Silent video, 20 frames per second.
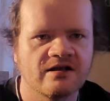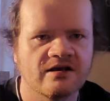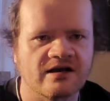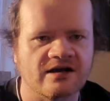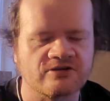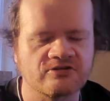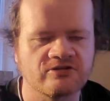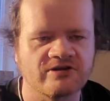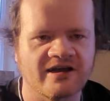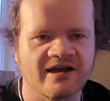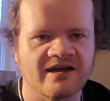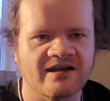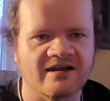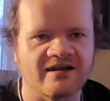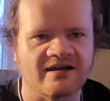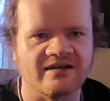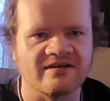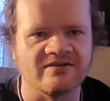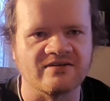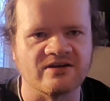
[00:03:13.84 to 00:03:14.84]
actually had
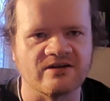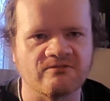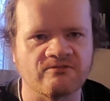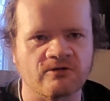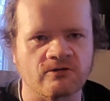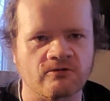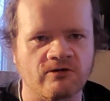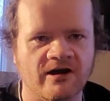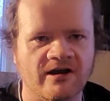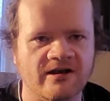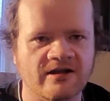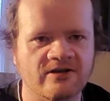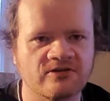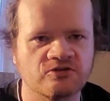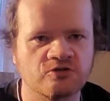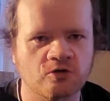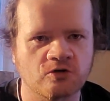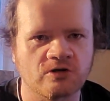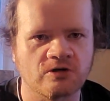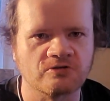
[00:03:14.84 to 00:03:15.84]
an idea for writing a
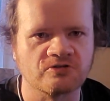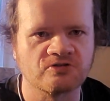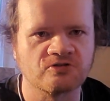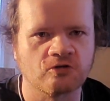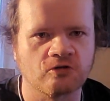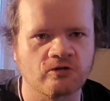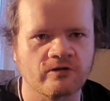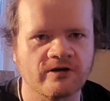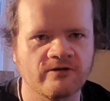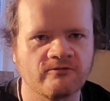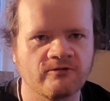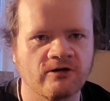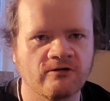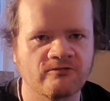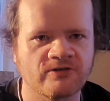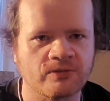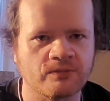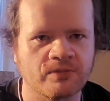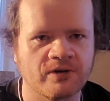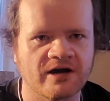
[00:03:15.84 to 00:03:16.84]
Zorro story
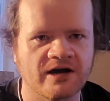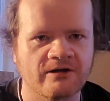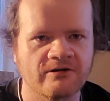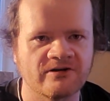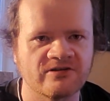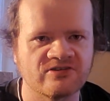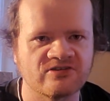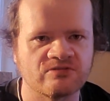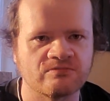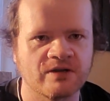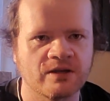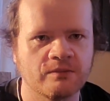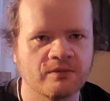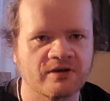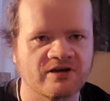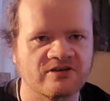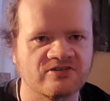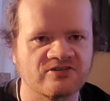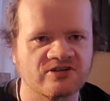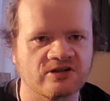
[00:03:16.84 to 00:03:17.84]
involving pirates, and maybe
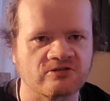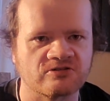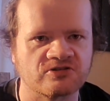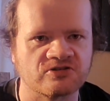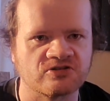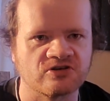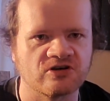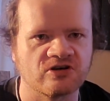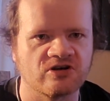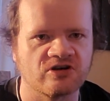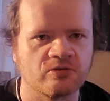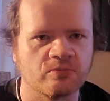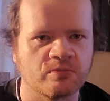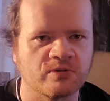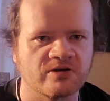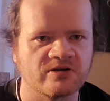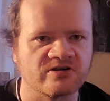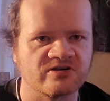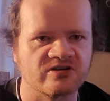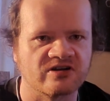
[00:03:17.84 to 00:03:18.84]
I still should,
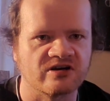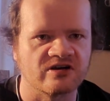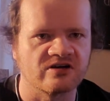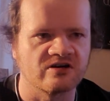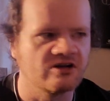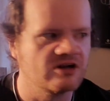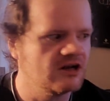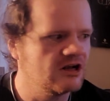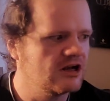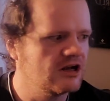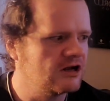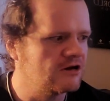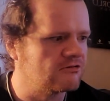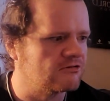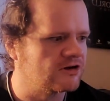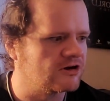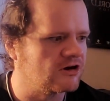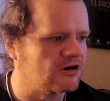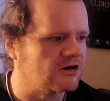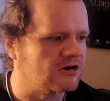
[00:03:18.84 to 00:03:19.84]
but,
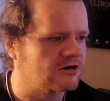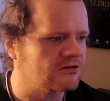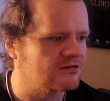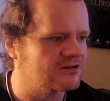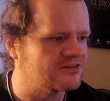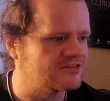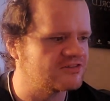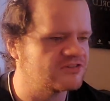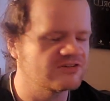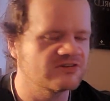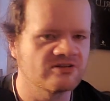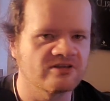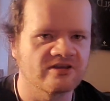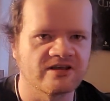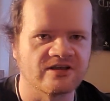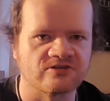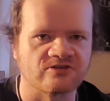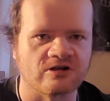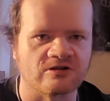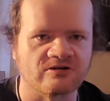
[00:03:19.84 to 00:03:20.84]
regardless,
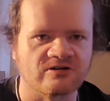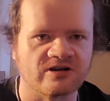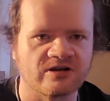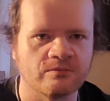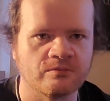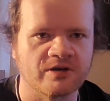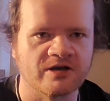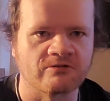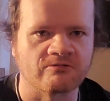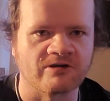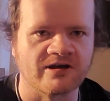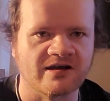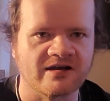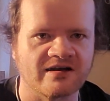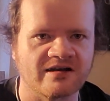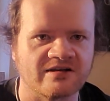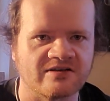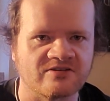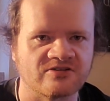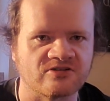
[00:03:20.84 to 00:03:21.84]
it's already been
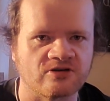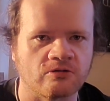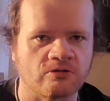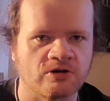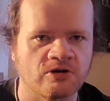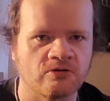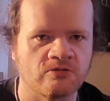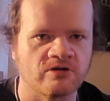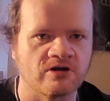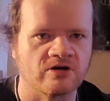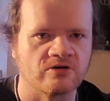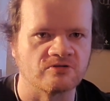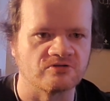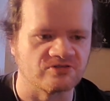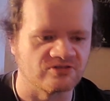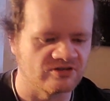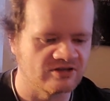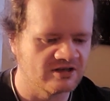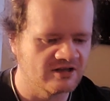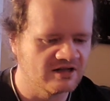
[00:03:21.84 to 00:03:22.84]
written, so who
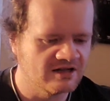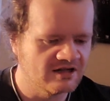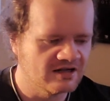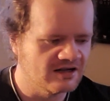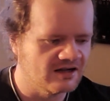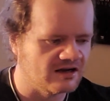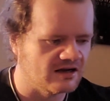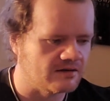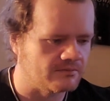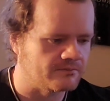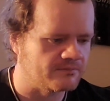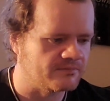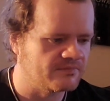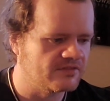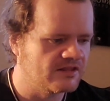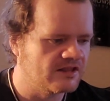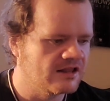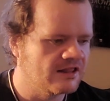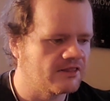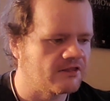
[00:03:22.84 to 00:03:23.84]
knows.
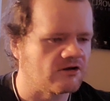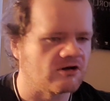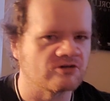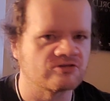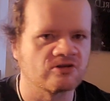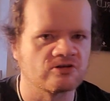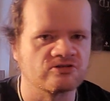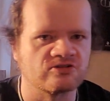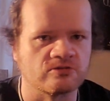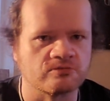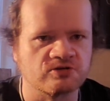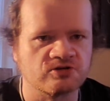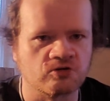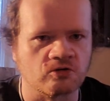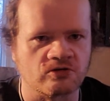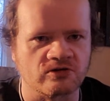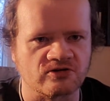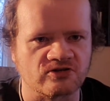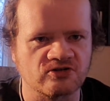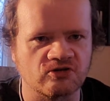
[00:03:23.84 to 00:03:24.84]
There are also some
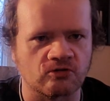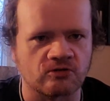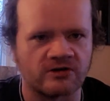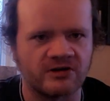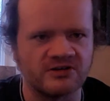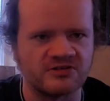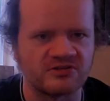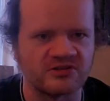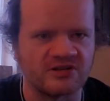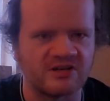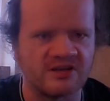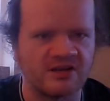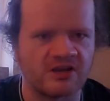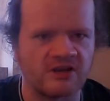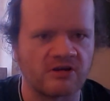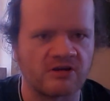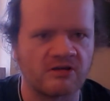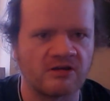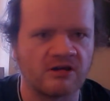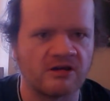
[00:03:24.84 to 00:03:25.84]
short stories in
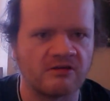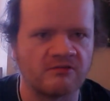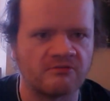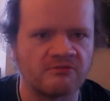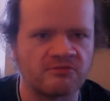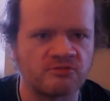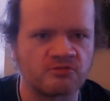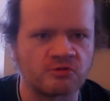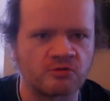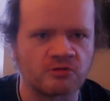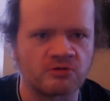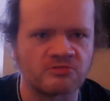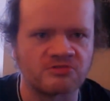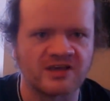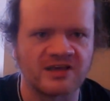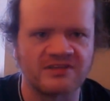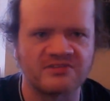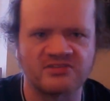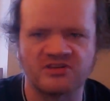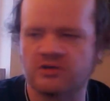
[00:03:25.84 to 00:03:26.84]
here of Zorro's
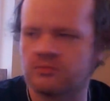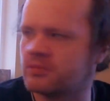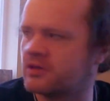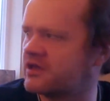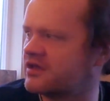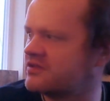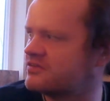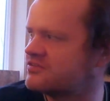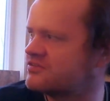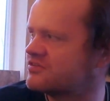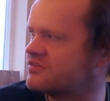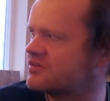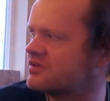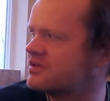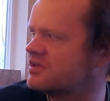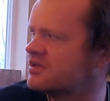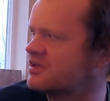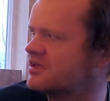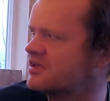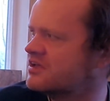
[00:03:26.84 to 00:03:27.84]
escapades.
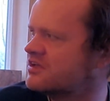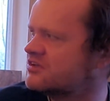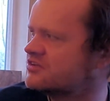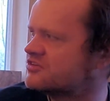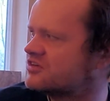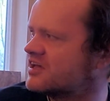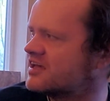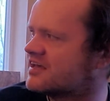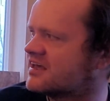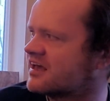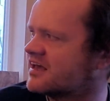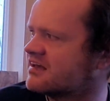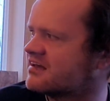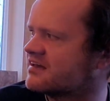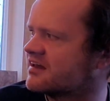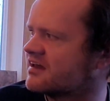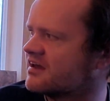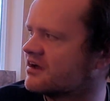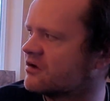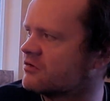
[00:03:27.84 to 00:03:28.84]
Jake, get
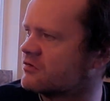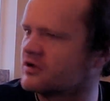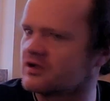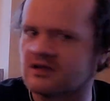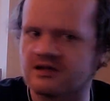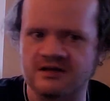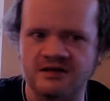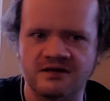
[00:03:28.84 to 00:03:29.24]
down!